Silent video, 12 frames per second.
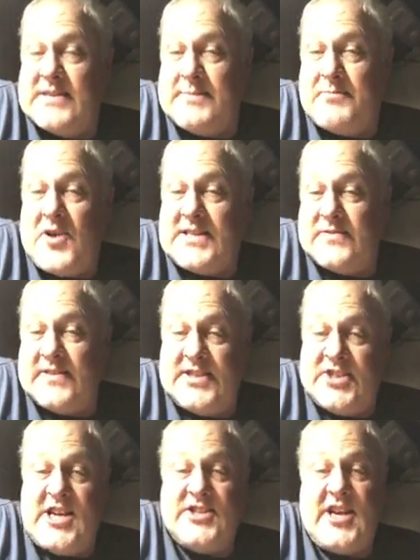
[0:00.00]
guys out there
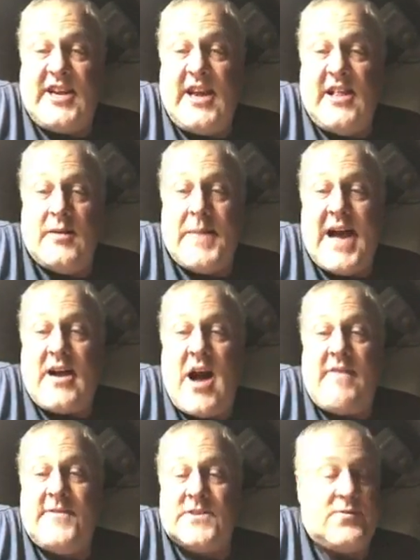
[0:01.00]
with a couple of the sales
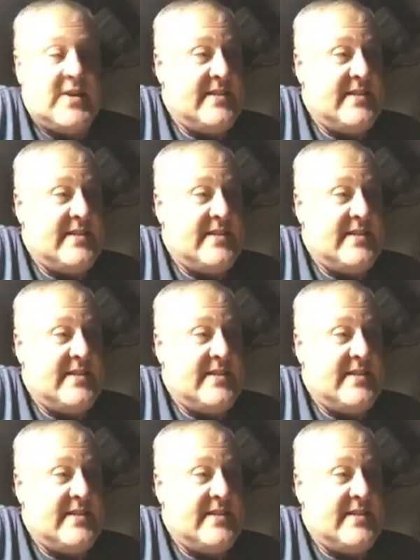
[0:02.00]
rep